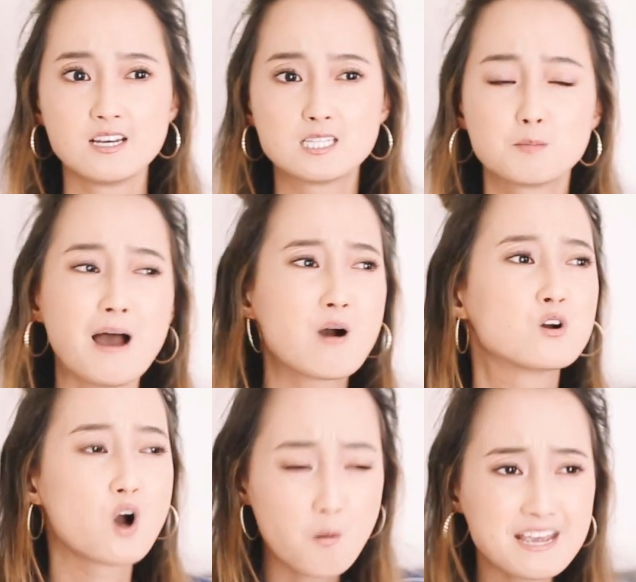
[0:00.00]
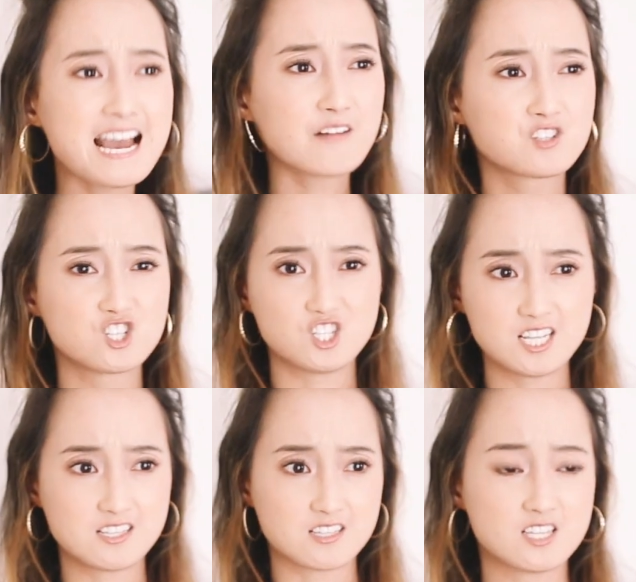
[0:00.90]
It's about going after
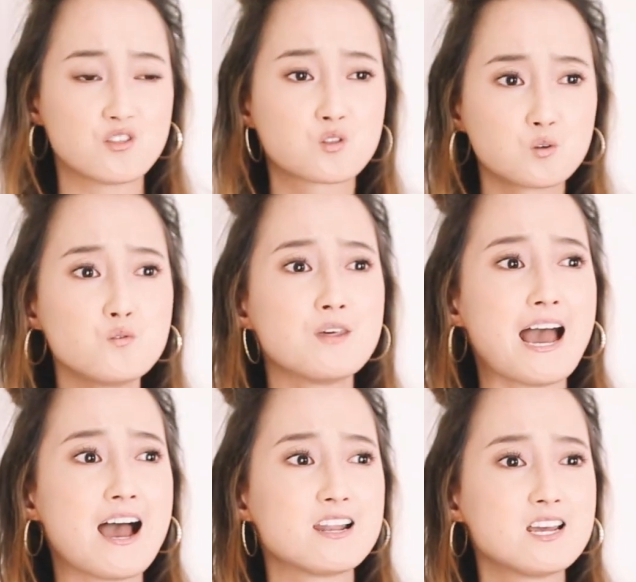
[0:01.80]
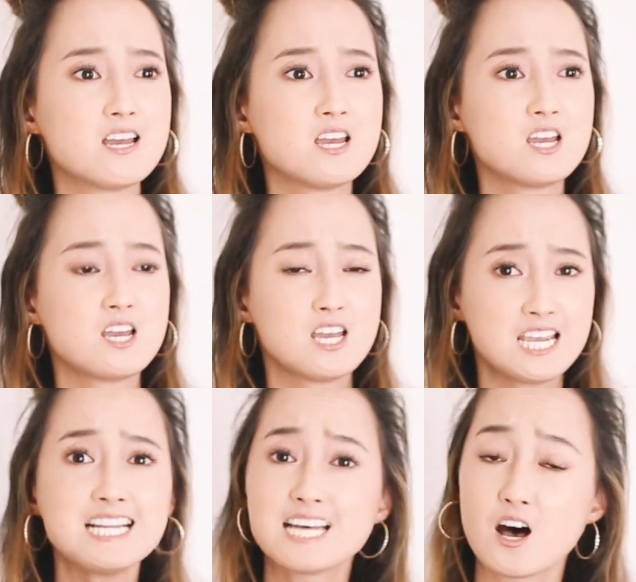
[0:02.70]
Jesus. And through that,
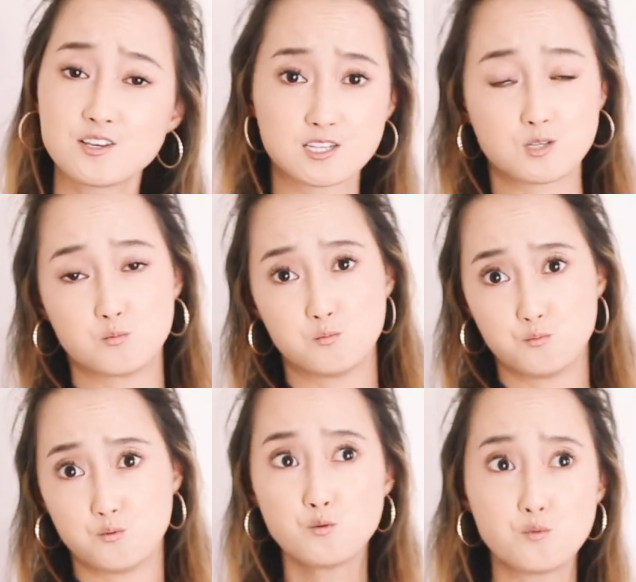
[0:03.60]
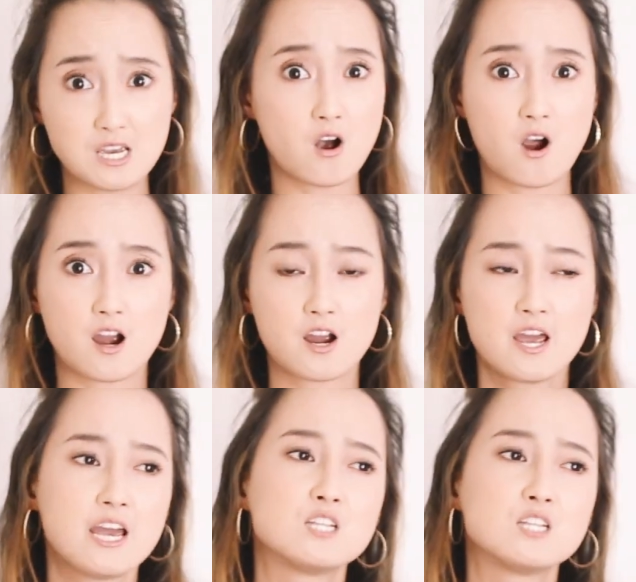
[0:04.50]
he tells us who we are.